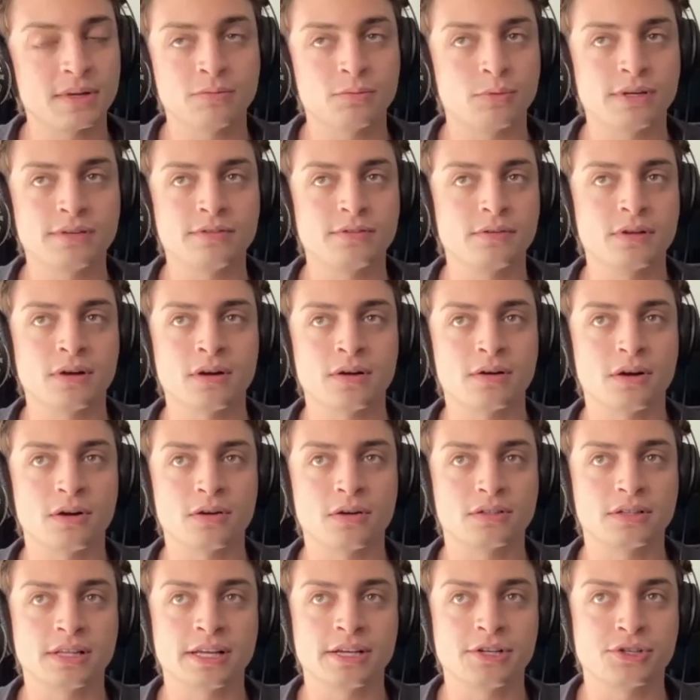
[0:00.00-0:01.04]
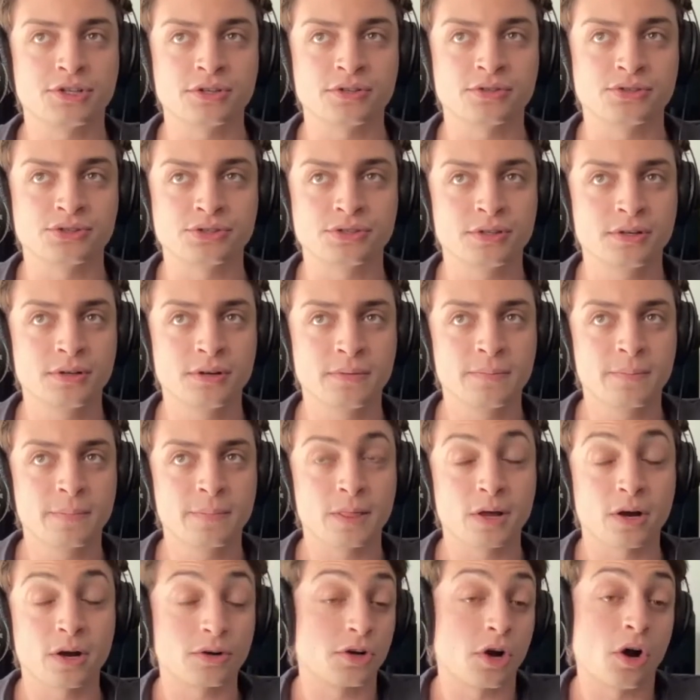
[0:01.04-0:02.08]
we our, our glaciers
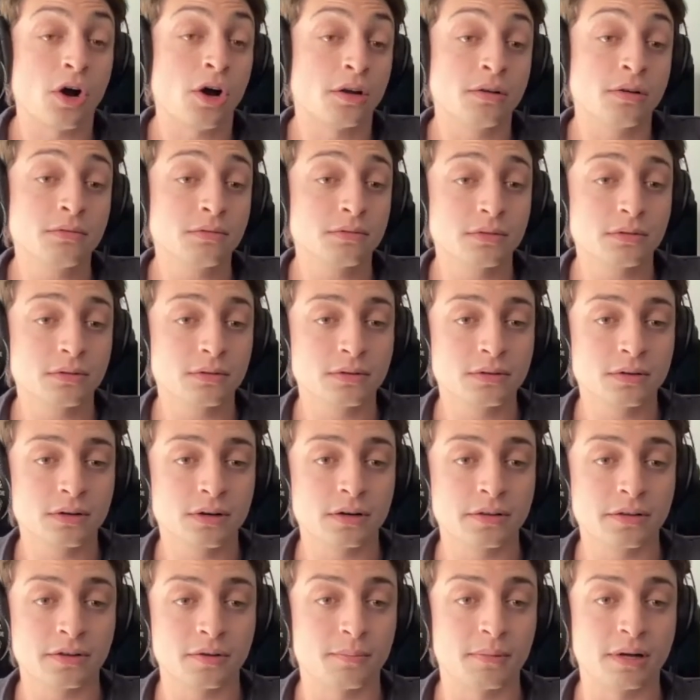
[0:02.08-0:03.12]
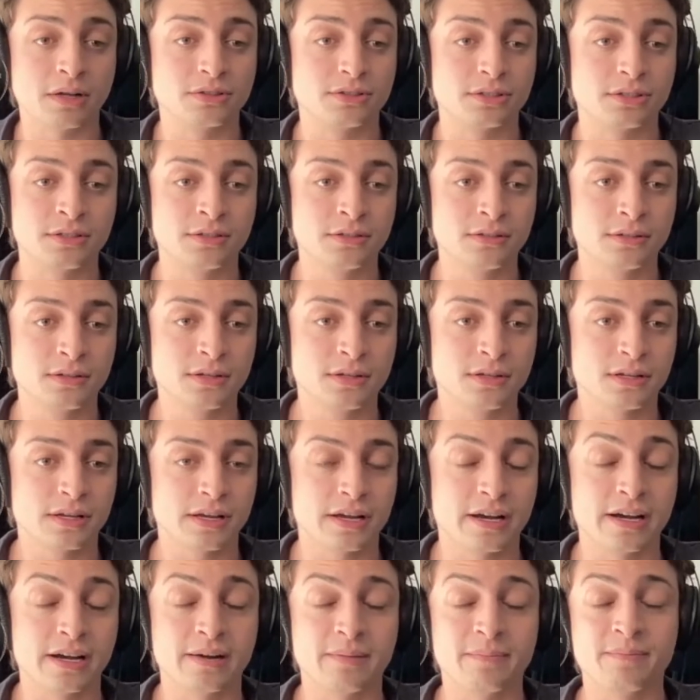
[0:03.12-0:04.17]
are gone; they're melted.
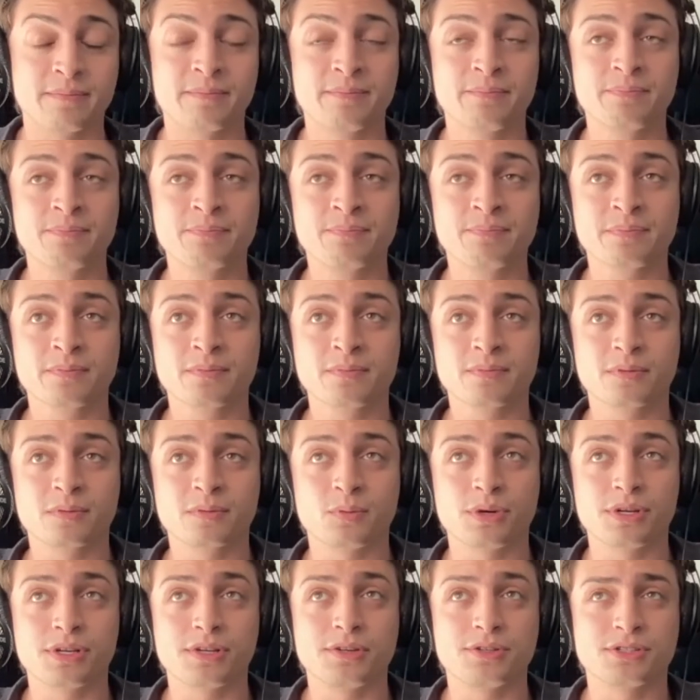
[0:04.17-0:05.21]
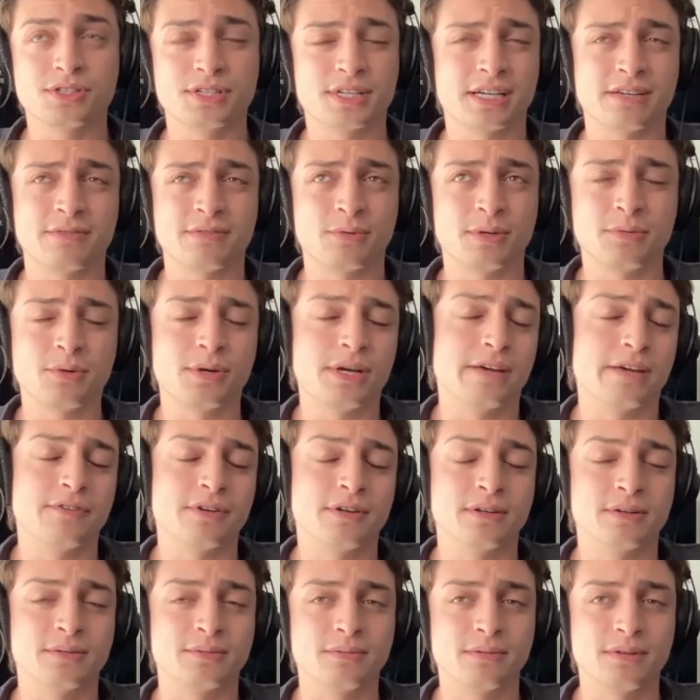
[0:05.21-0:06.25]
Um, we used to have we, we have
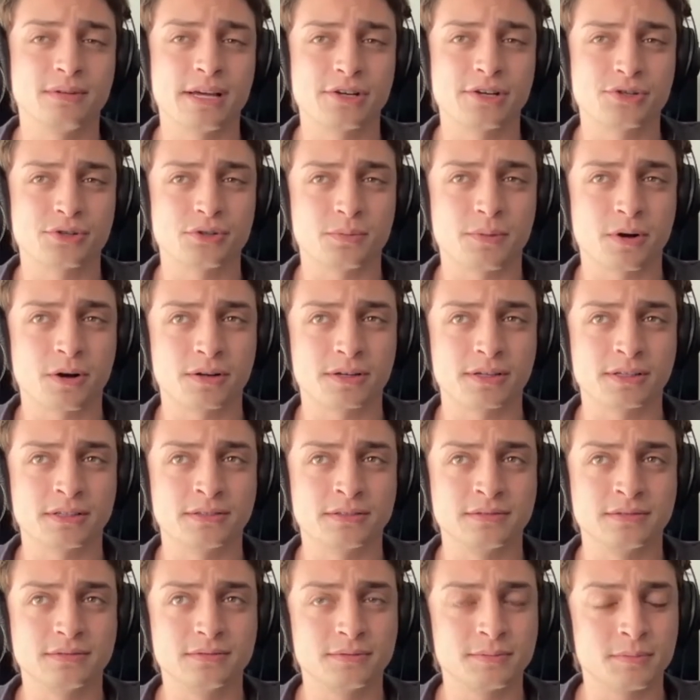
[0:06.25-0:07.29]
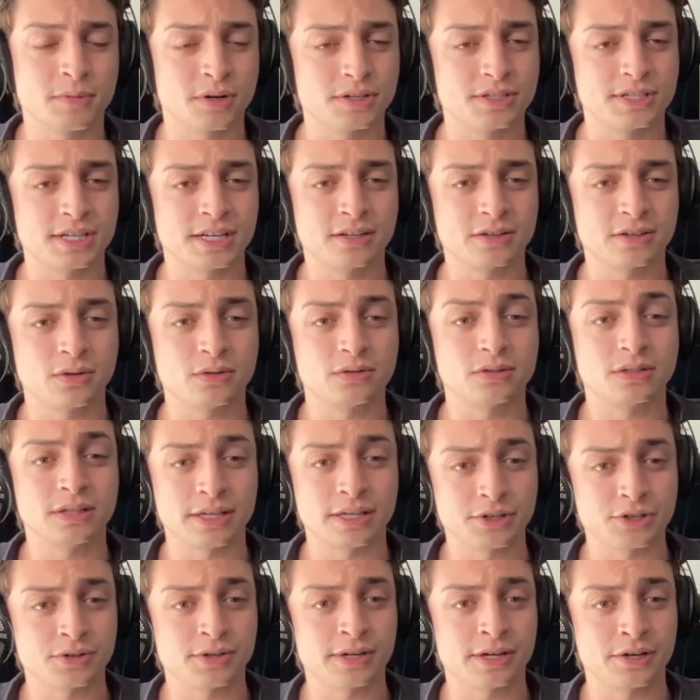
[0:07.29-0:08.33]
a national park in Montana called
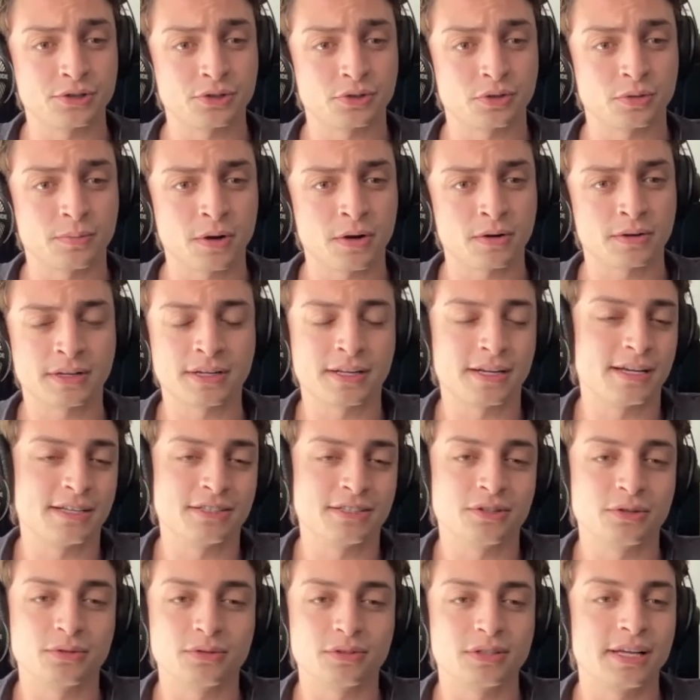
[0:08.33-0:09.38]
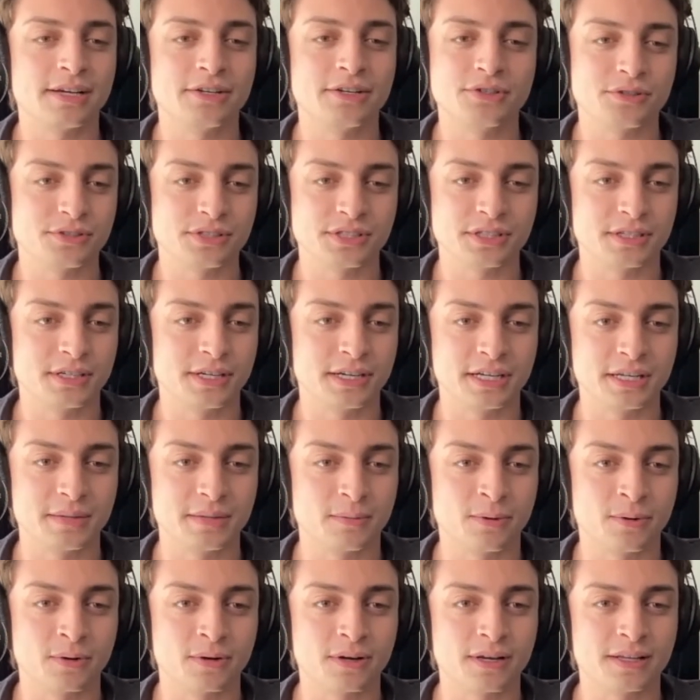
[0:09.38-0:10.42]
Glacier National Park, and it has no glaciers in it
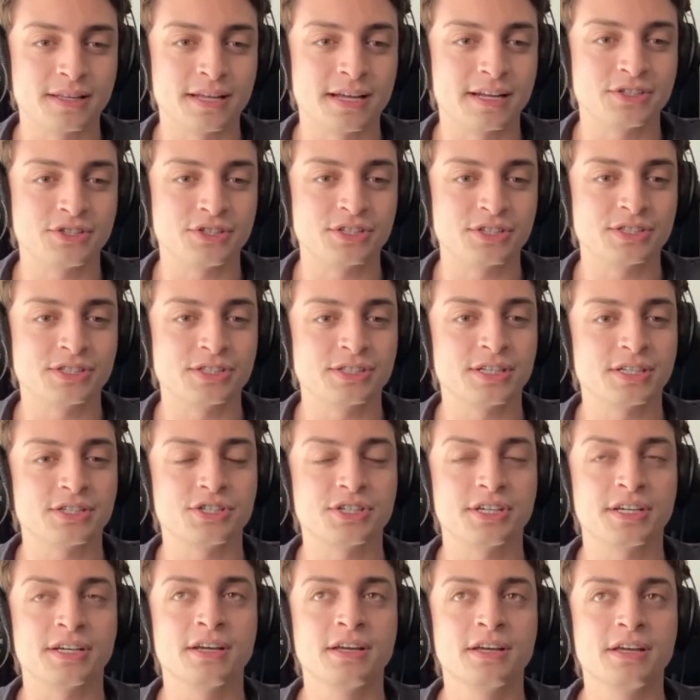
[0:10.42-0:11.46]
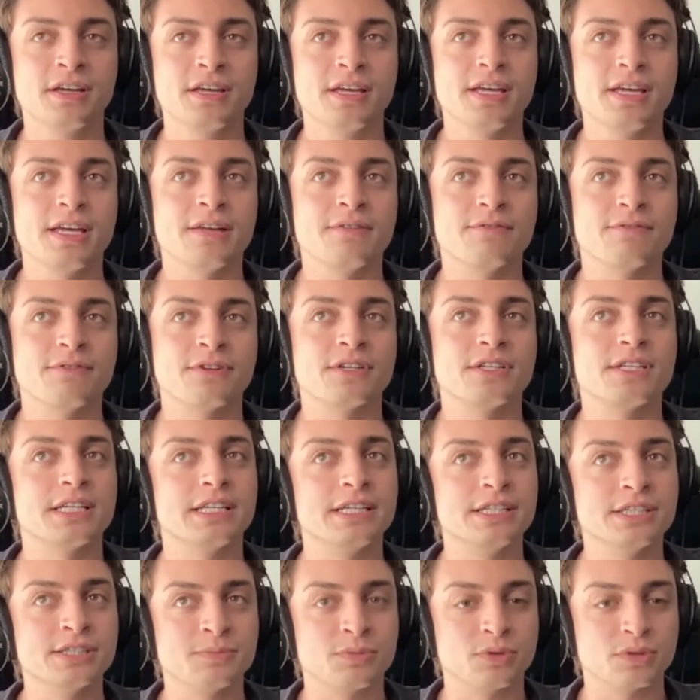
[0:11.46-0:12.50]
anymore. And that is just such a
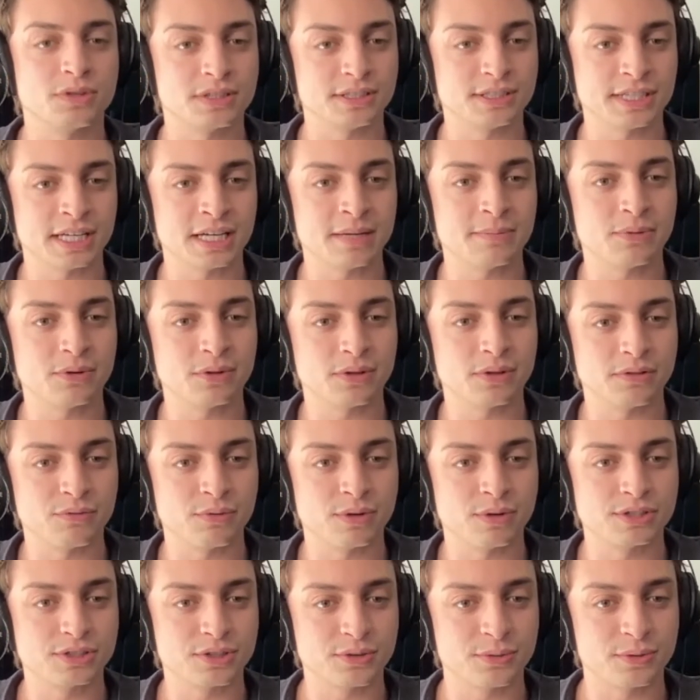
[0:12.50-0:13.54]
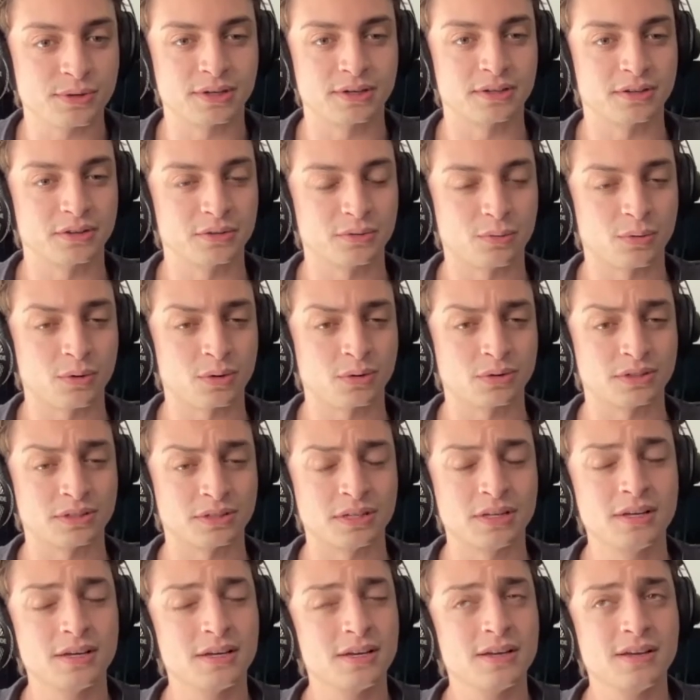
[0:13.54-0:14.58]
infinitesimal example of what's going on in the world. And
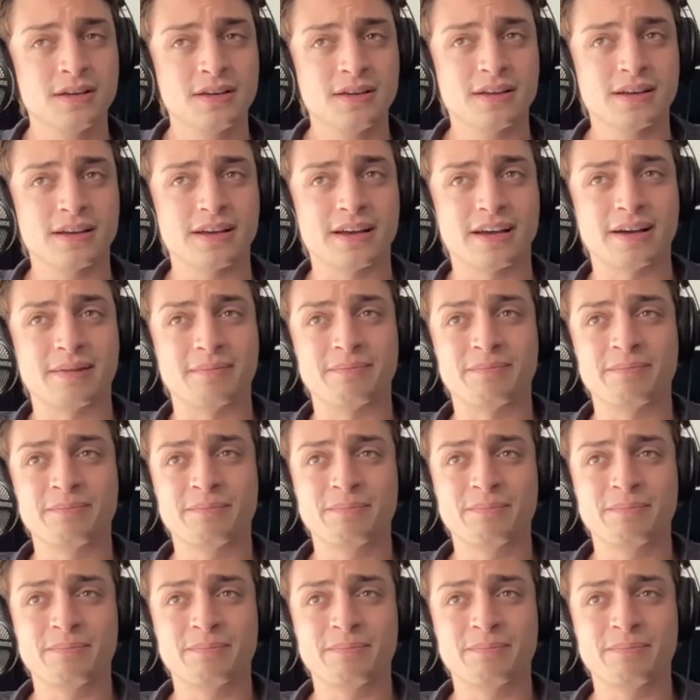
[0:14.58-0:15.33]
um,